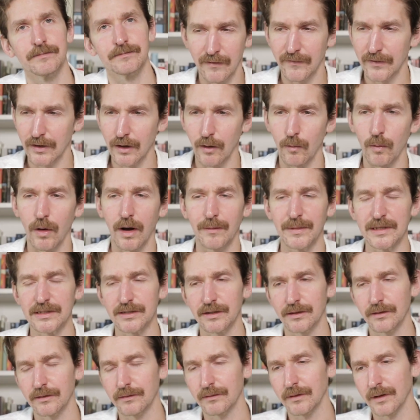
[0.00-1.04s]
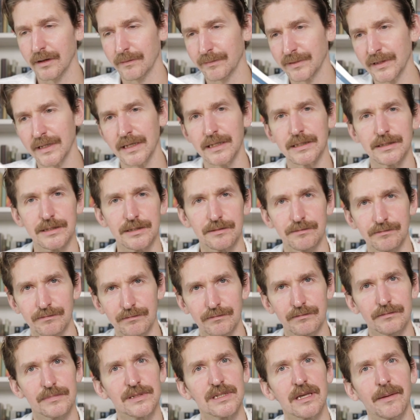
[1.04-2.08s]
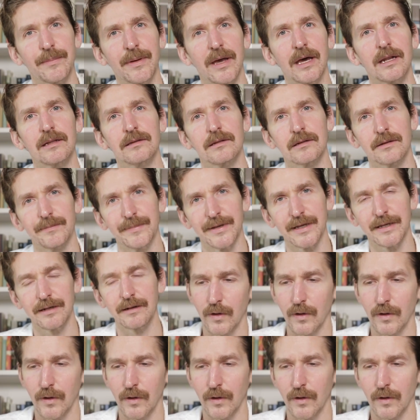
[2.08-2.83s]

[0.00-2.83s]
If you don't want me to, please skip ahead a little bit.